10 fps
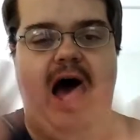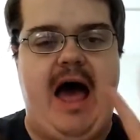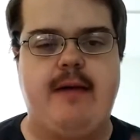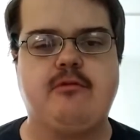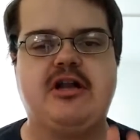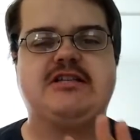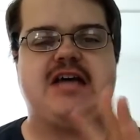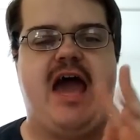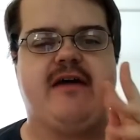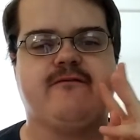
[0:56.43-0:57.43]
I'm going to
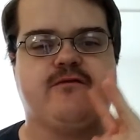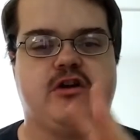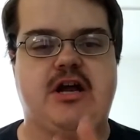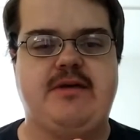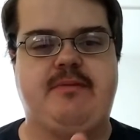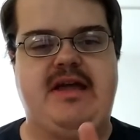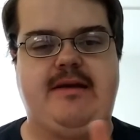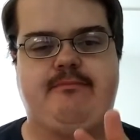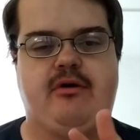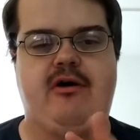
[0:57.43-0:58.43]
tag three
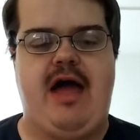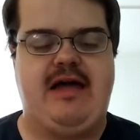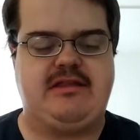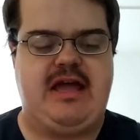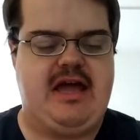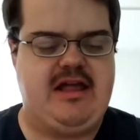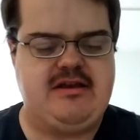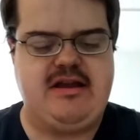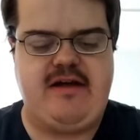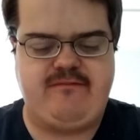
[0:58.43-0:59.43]
people at the
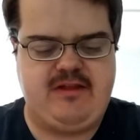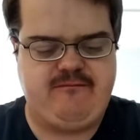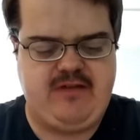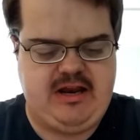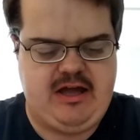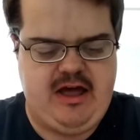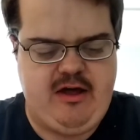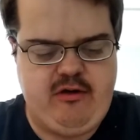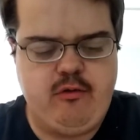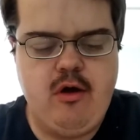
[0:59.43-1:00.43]
end of the
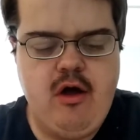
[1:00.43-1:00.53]
video.